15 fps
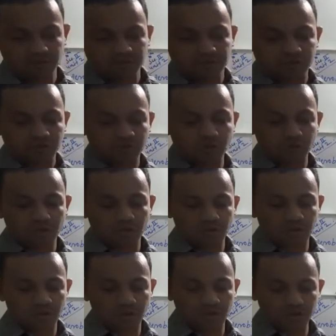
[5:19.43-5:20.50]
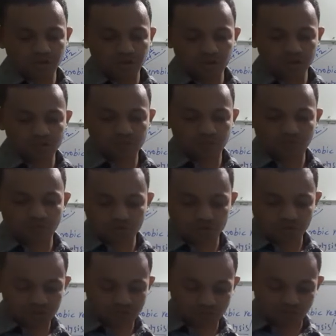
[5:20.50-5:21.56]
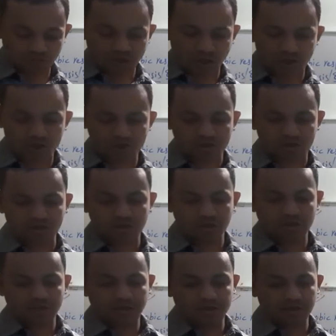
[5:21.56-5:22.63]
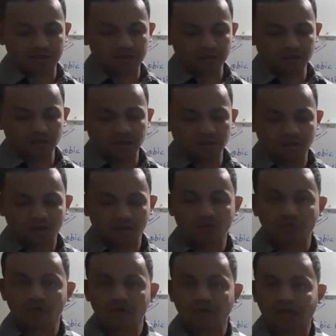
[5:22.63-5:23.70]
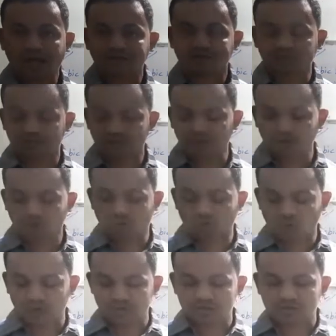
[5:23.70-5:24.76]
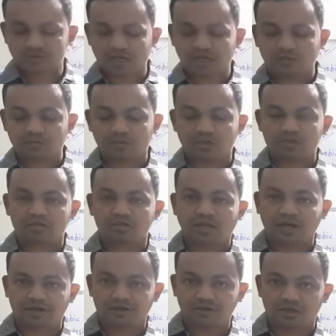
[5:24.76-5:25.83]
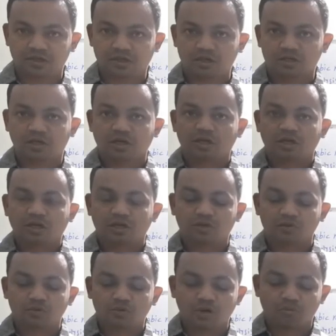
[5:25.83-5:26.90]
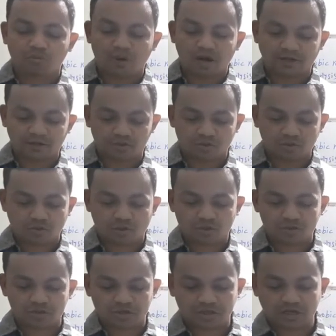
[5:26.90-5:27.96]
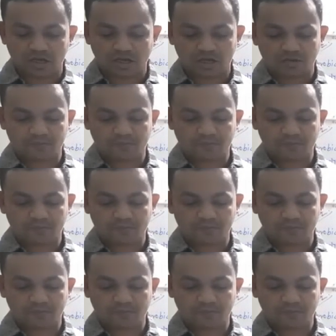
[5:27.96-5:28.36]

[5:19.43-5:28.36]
So in this process we have seen that when acetyl coenzyme is entered into a mitochondria,